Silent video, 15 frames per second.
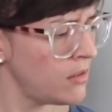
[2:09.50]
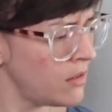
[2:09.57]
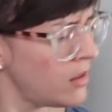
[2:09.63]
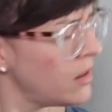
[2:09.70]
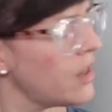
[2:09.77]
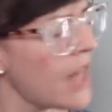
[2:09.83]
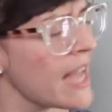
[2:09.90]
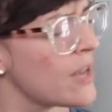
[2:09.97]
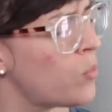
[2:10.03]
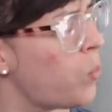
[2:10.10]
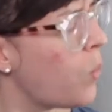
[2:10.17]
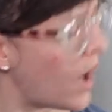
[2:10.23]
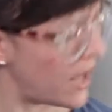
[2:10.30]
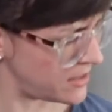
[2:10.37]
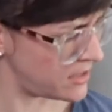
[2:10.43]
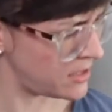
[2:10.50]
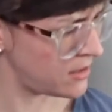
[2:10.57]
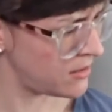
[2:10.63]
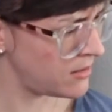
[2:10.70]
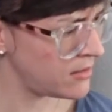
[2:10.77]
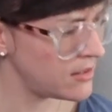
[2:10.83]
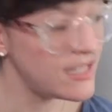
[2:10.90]
Like what?
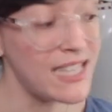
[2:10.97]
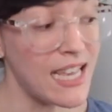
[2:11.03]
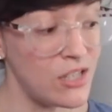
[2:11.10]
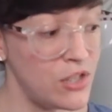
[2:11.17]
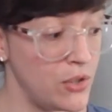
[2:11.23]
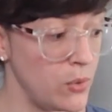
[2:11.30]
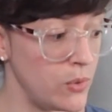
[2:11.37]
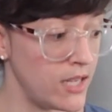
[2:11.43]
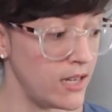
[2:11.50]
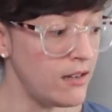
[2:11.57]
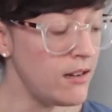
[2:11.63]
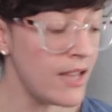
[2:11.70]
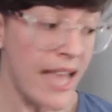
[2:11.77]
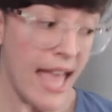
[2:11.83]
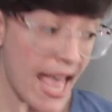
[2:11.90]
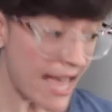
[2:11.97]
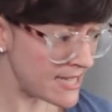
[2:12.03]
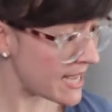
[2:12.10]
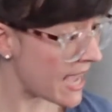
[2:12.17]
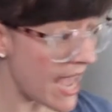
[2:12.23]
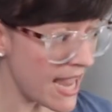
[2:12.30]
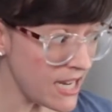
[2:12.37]
said Susan.
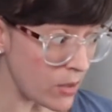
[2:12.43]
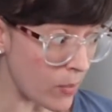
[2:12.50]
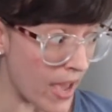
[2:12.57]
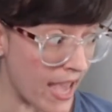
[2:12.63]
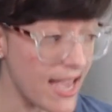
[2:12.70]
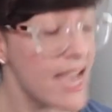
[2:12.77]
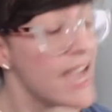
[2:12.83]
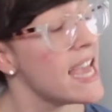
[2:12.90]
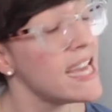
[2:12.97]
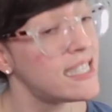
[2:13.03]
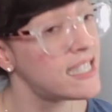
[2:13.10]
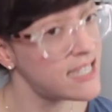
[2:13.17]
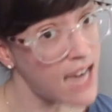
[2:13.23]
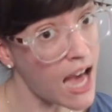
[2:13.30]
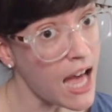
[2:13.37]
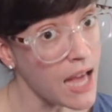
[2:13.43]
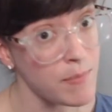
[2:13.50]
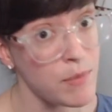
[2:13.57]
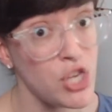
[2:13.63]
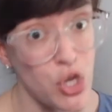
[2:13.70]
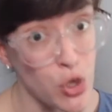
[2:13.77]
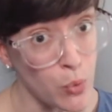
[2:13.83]
And anyway, it's
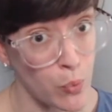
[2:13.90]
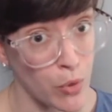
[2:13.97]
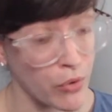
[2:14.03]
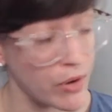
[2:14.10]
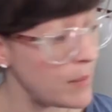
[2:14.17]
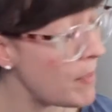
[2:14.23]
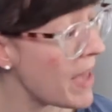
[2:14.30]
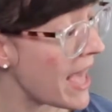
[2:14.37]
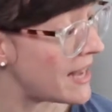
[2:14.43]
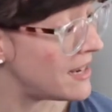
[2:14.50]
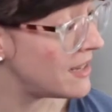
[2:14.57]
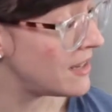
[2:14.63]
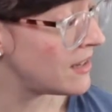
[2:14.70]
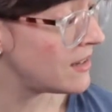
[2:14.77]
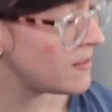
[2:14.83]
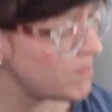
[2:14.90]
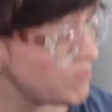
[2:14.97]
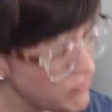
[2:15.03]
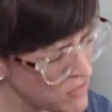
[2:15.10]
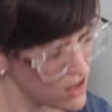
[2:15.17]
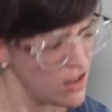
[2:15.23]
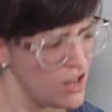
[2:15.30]
time you were in bed.
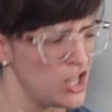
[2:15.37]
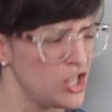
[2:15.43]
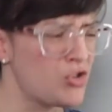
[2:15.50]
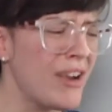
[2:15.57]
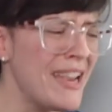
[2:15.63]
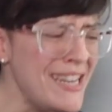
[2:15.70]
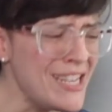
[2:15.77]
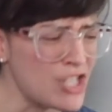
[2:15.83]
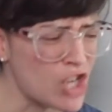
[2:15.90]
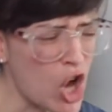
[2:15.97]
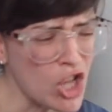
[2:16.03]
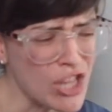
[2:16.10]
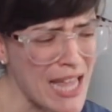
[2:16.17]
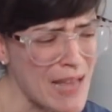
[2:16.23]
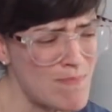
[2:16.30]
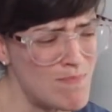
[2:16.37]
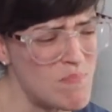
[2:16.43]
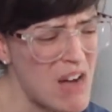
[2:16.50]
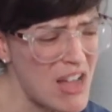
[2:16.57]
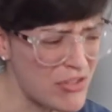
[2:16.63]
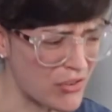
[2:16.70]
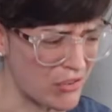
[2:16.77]
Trying to talk like
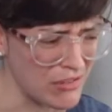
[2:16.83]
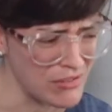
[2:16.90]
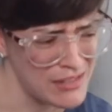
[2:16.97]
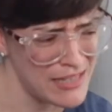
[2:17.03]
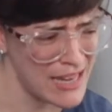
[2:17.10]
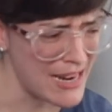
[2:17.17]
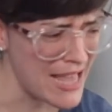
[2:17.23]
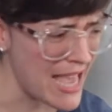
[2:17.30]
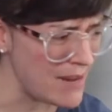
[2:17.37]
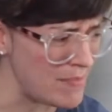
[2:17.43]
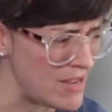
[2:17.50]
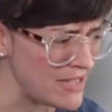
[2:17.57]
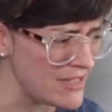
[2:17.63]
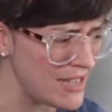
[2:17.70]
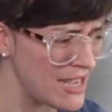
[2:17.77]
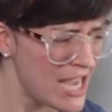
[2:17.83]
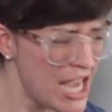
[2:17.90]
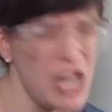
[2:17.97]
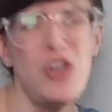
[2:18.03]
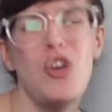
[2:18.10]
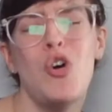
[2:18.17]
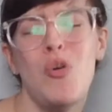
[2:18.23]
mother, said Edmund.
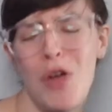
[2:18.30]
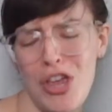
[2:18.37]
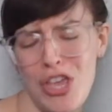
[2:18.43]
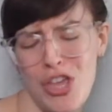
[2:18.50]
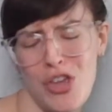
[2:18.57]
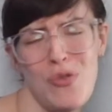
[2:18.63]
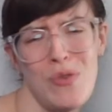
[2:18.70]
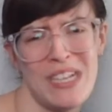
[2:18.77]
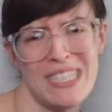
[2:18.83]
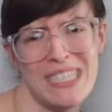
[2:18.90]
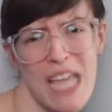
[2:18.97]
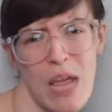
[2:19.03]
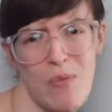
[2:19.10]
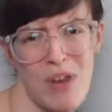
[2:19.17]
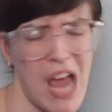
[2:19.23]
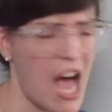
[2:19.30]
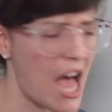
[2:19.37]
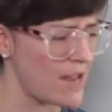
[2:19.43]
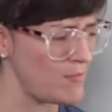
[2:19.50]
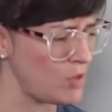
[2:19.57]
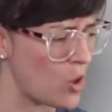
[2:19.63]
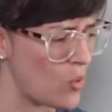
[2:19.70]
And who are you to say when
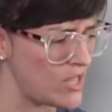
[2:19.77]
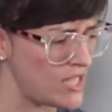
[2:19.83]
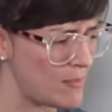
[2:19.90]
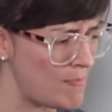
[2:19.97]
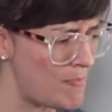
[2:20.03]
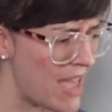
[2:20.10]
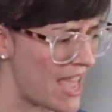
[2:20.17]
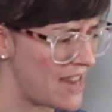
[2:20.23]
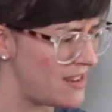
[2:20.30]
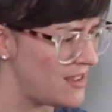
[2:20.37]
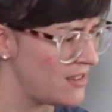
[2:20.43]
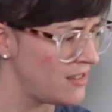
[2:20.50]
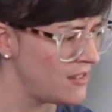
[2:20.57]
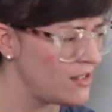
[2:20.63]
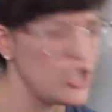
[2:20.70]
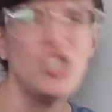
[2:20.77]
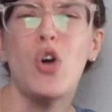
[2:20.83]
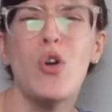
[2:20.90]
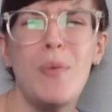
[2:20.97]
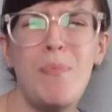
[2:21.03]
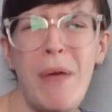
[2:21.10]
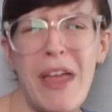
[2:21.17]
I'm going to bed?
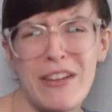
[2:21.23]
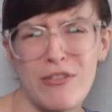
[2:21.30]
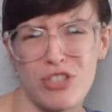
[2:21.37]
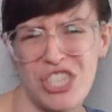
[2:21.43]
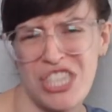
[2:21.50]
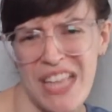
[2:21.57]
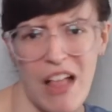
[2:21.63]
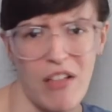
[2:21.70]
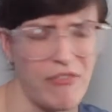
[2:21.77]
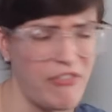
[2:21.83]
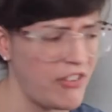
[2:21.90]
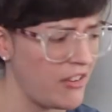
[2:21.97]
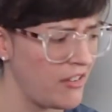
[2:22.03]
Go to bed yourself.